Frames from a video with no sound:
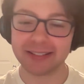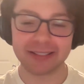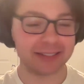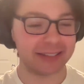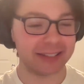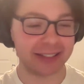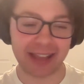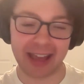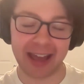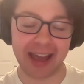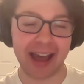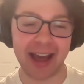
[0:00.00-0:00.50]

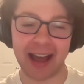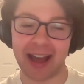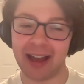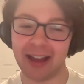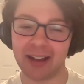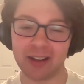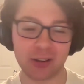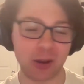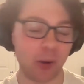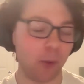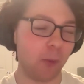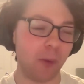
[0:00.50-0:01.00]
Yeah,
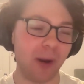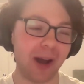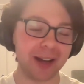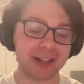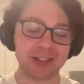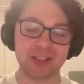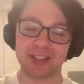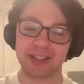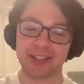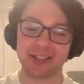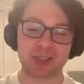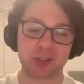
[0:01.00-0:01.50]
go
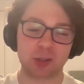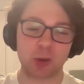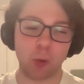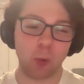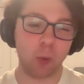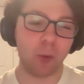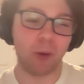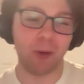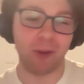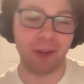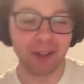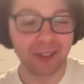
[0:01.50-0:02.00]
watch it. It's
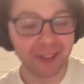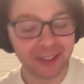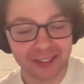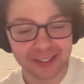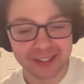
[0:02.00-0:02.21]
cool.